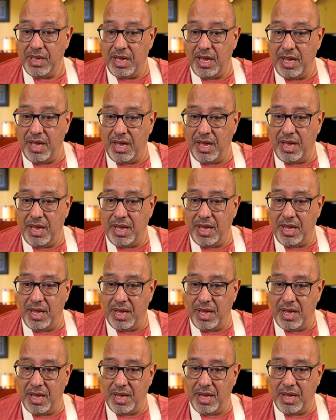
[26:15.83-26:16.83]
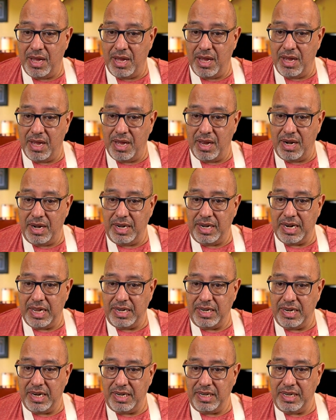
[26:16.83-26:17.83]
La la
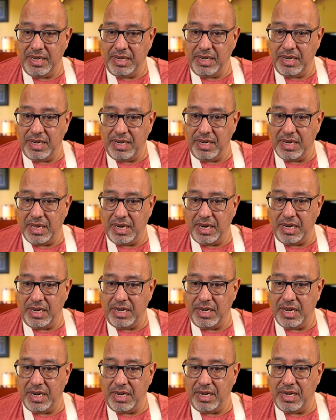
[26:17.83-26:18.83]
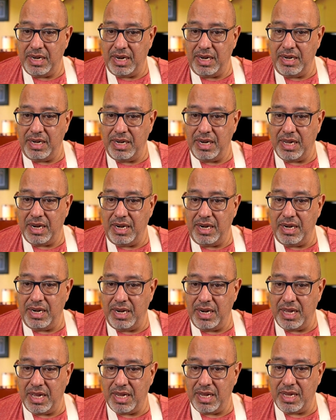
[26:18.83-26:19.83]
la la la la la
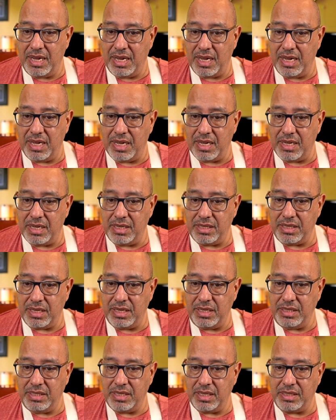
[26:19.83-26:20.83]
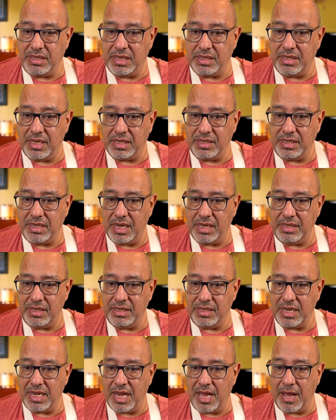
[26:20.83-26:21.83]
la da da da da da
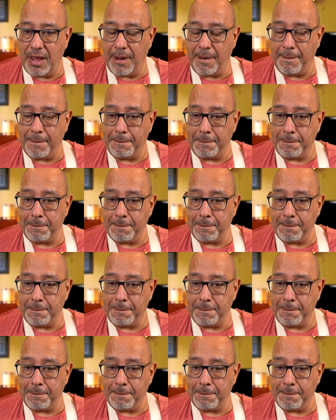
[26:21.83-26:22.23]
da.